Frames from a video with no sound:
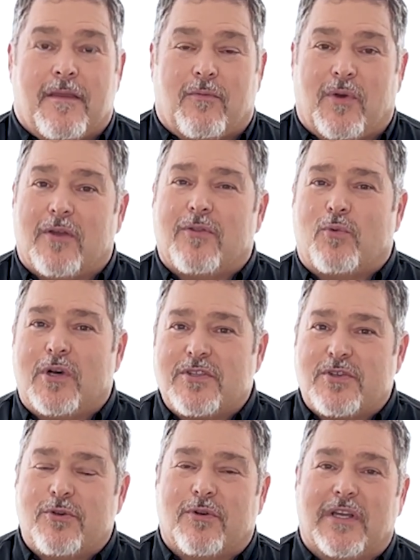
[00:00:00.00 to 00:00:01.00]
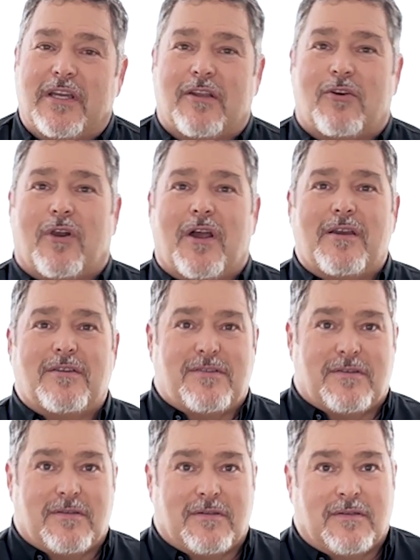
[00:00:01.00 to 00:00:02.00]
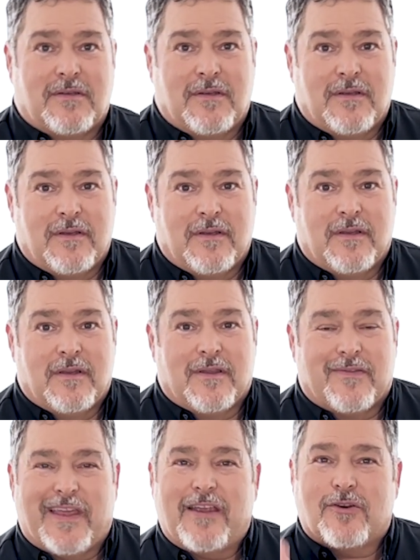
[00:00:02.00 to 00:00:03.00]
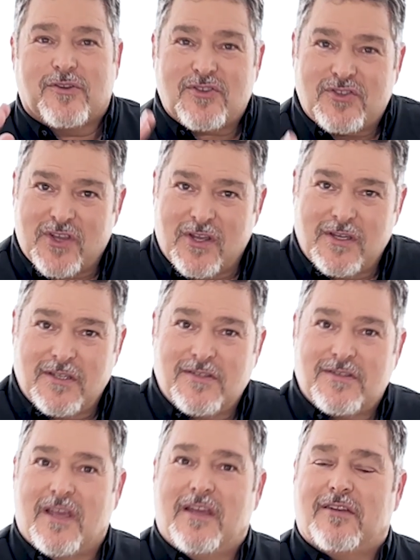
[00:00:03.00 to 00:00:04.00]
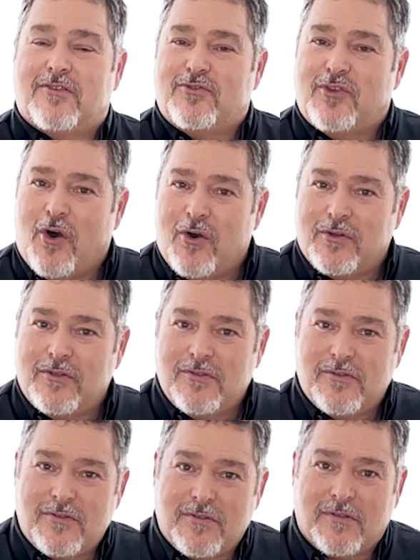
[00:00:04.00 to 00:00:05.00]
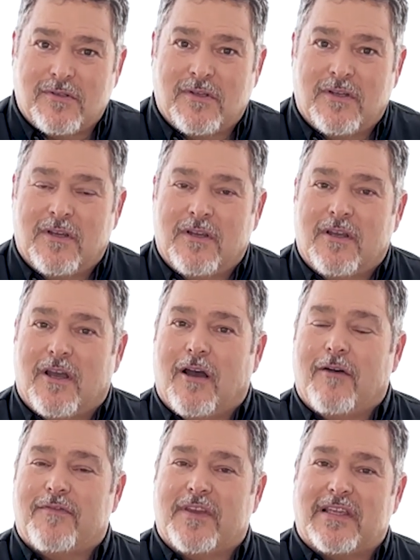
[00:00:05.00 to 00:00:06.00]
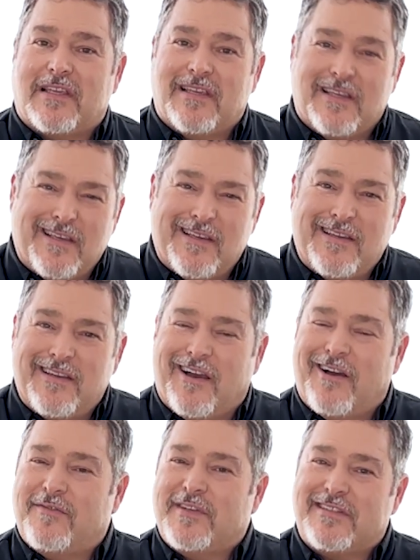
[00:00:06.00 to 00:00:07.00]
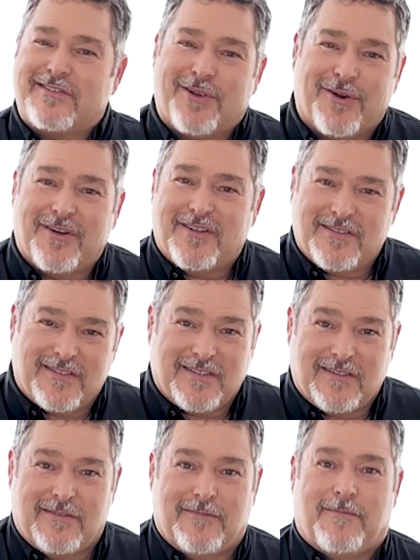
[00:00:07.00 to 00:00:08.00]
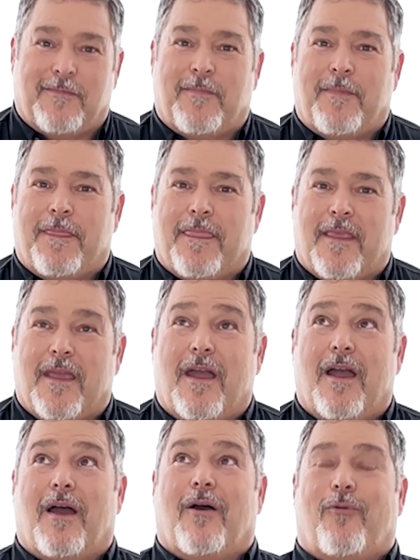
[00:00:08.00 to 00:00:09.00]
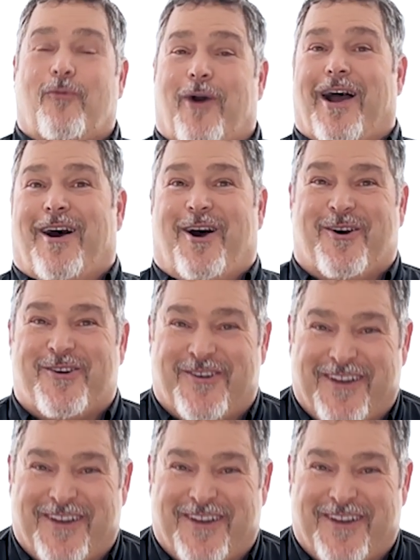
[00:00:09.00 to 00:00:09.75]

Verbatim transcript: Well, the ones who are in Christ they are sons and daughters of the King of eternity. Wow.